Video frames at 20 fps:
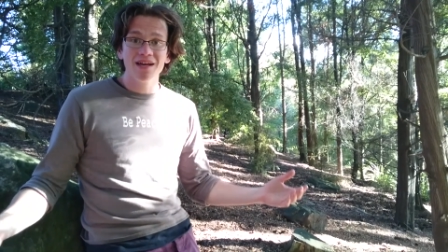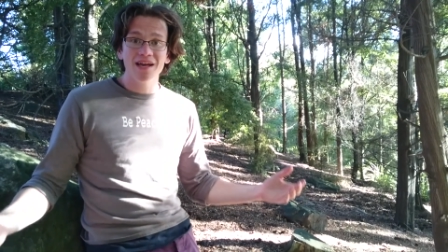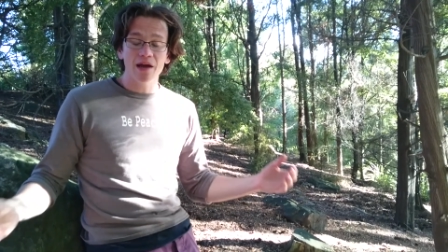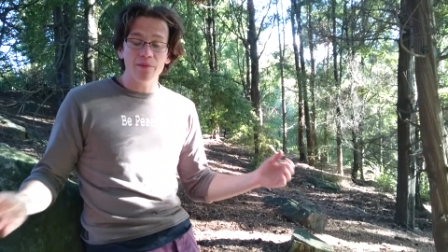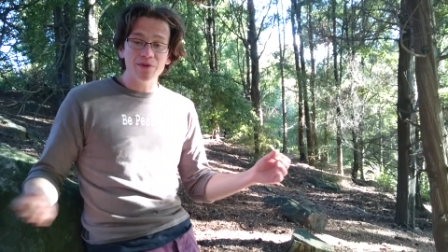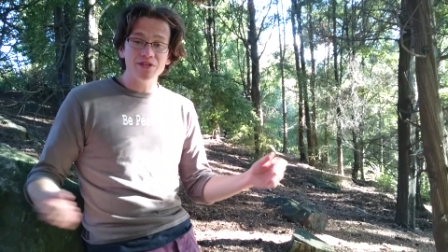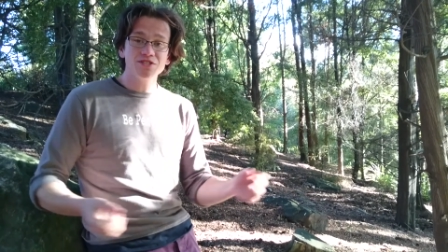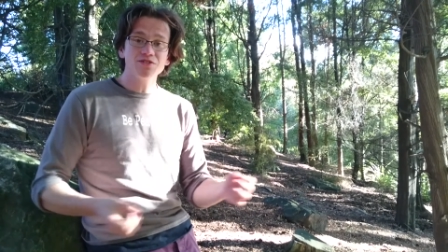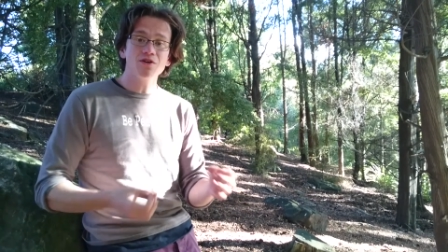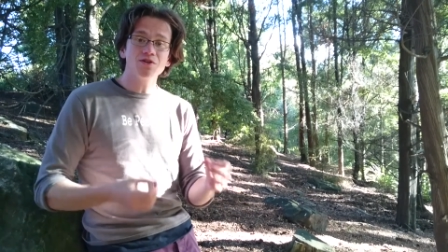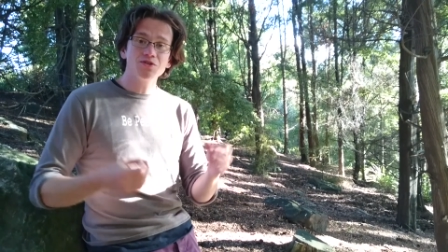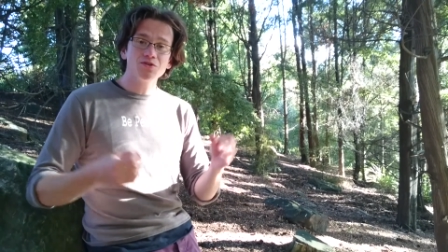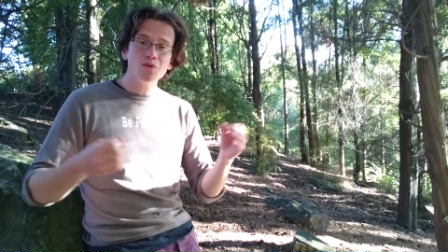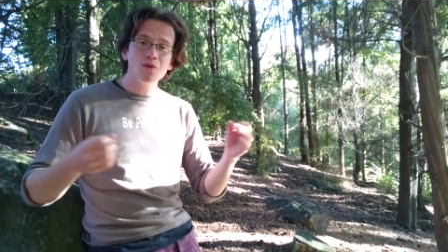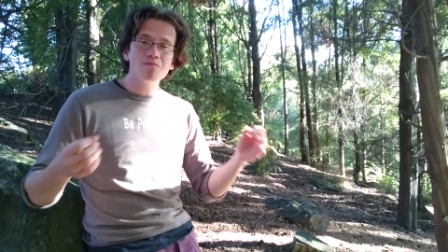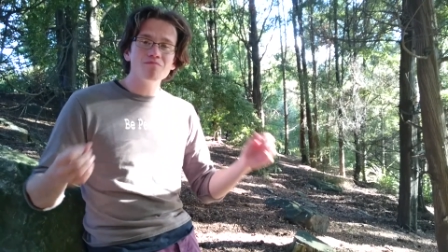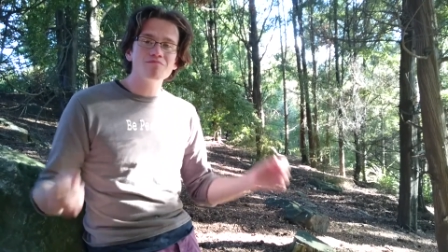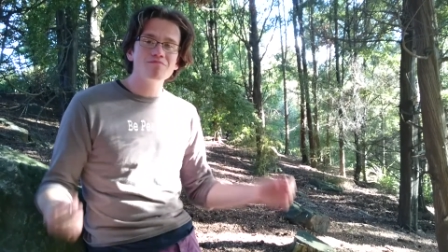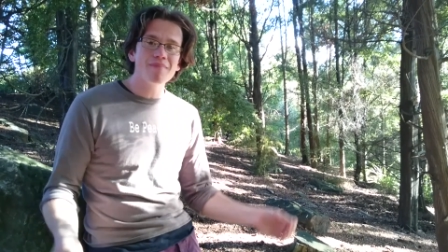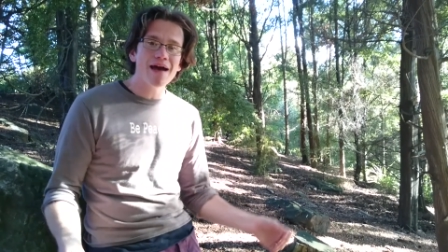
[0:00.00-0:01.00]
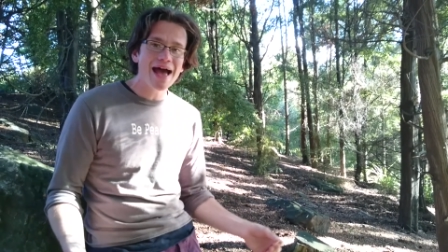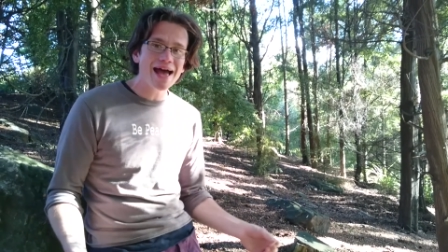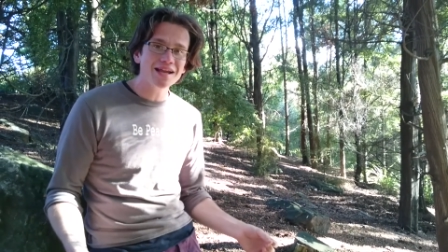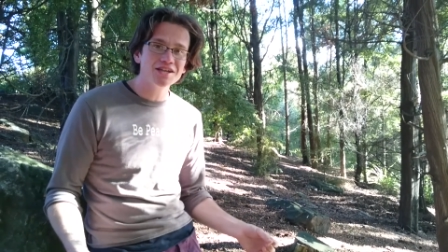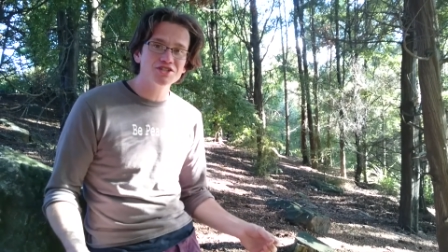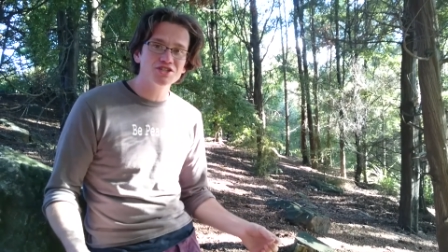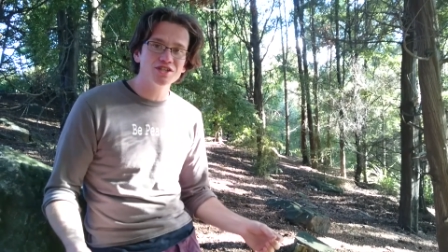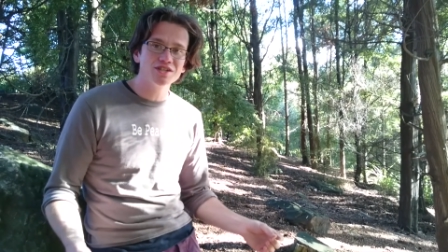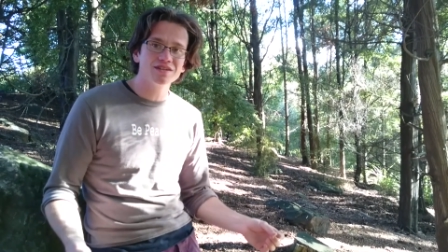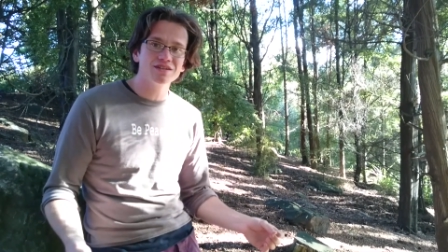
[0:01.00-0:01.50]
And we start to
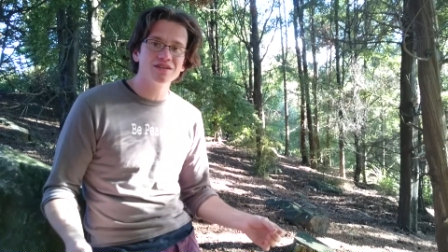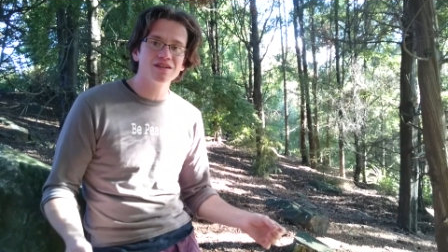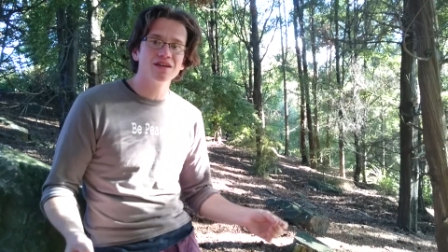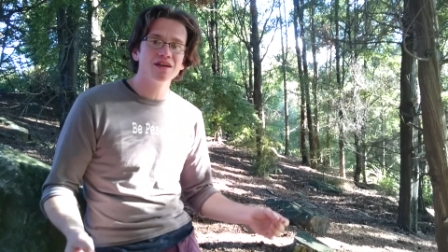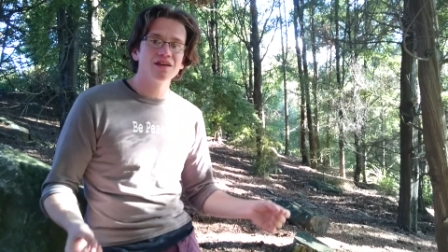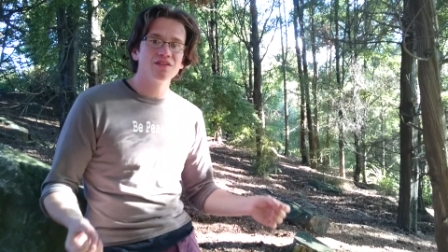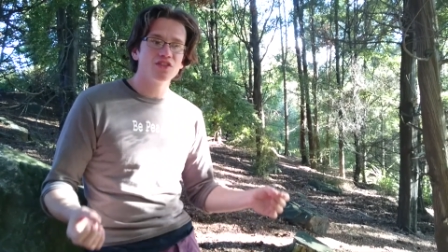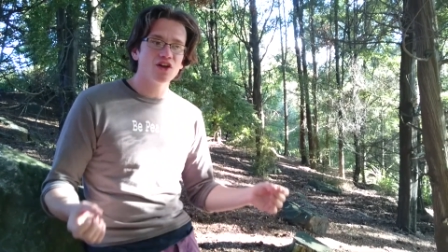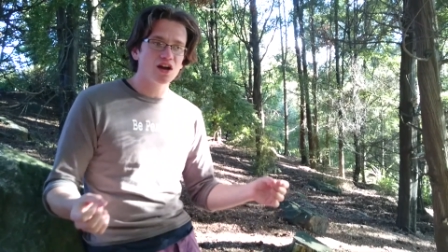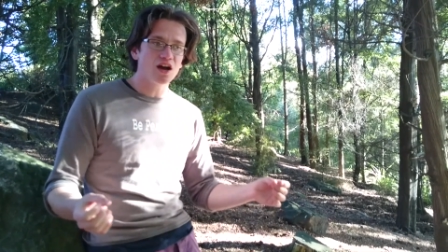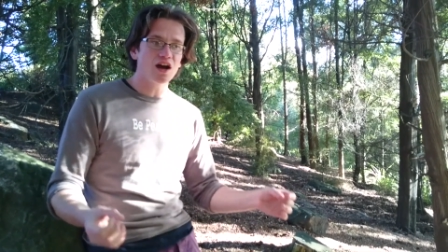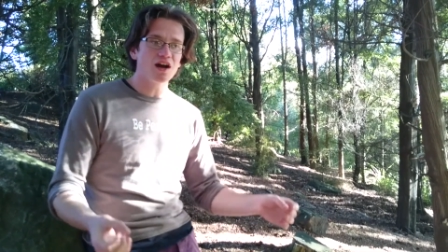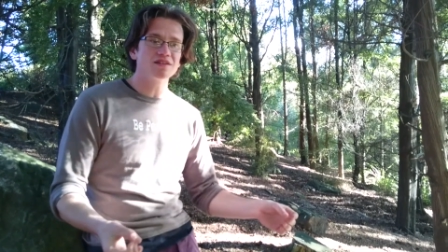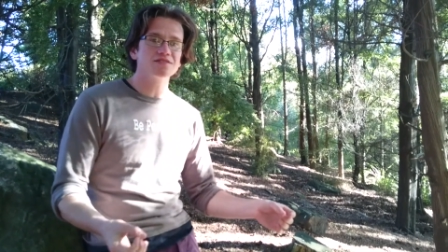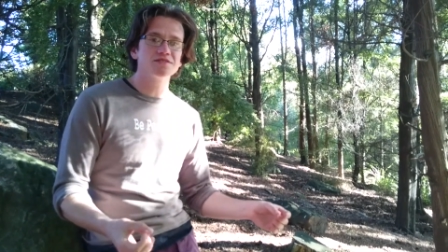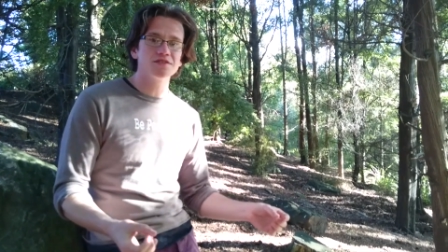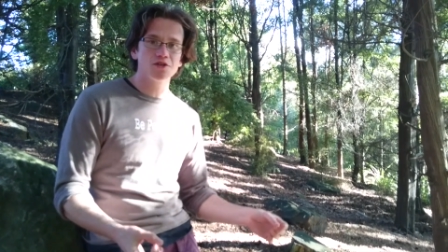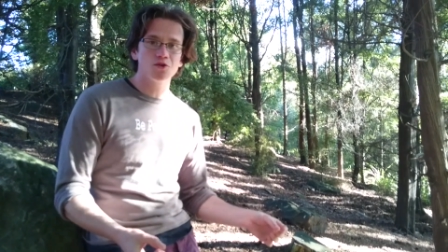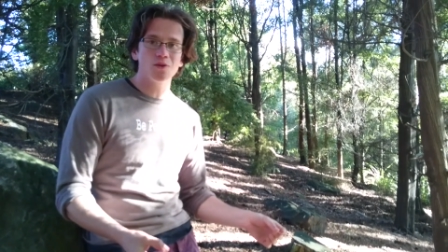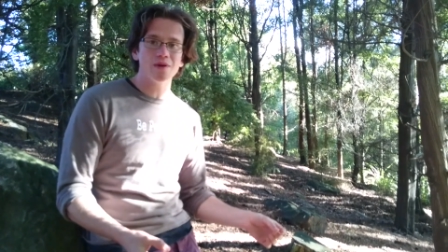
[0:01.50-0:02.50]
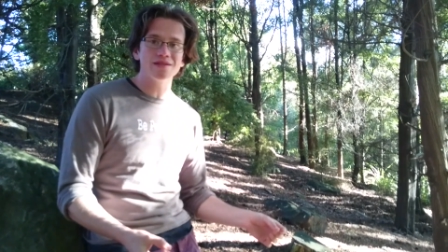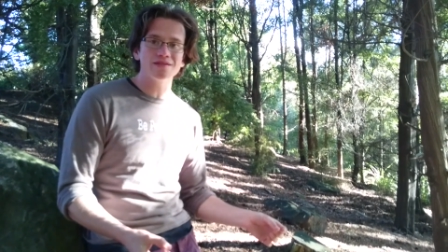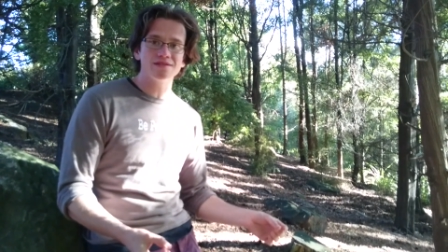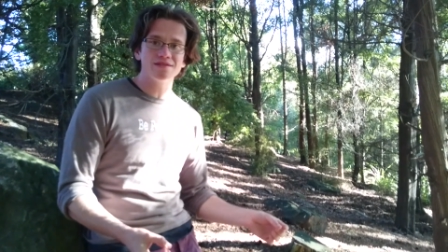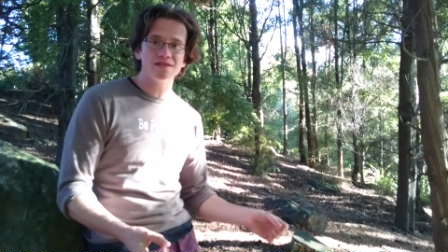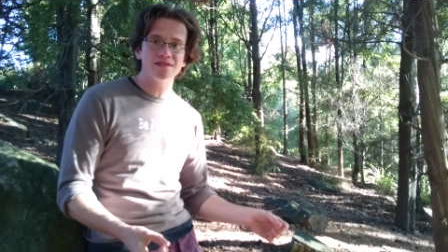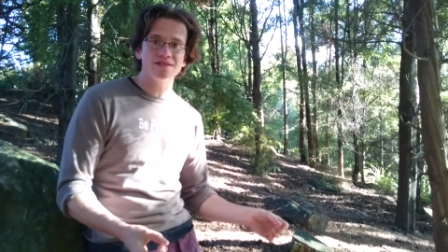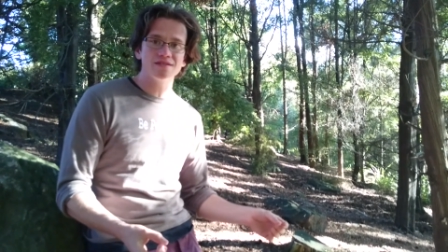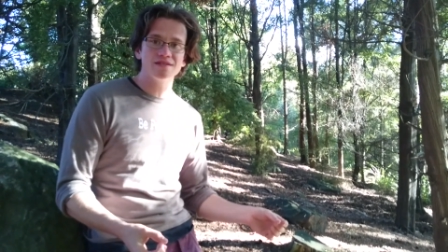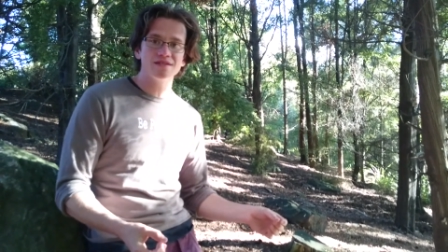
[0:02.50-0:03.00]
imagine the
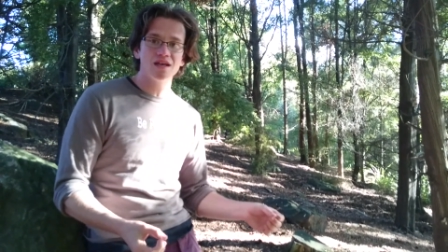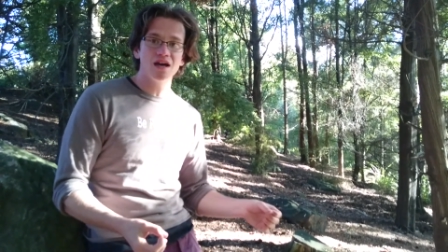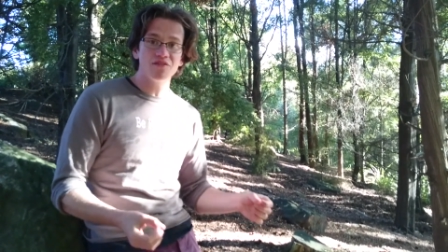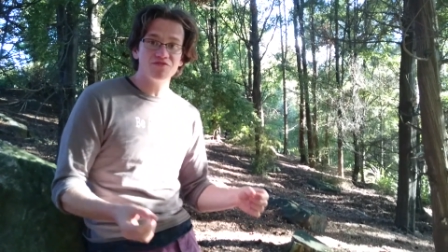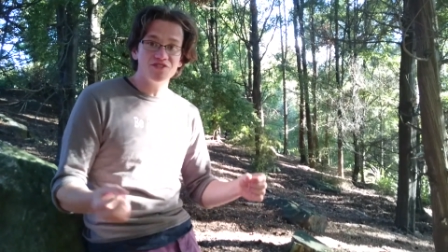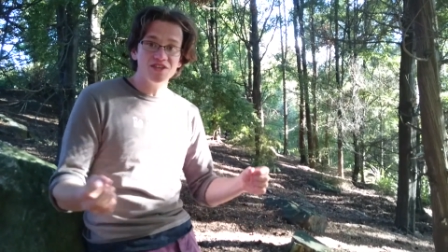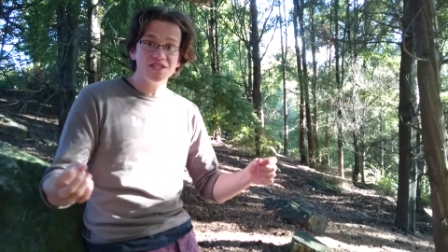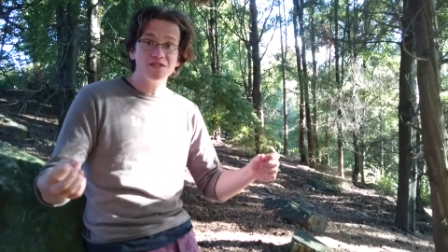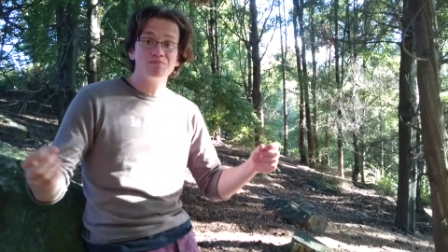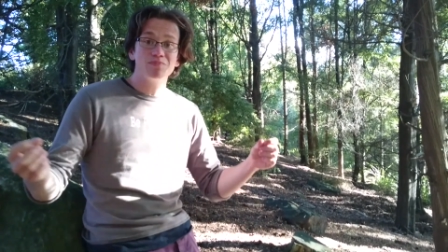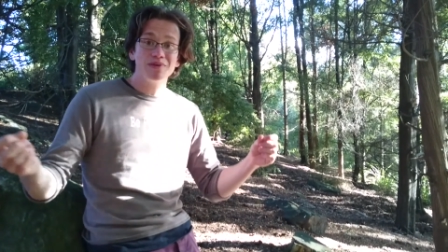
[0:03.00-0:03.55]
consequences of these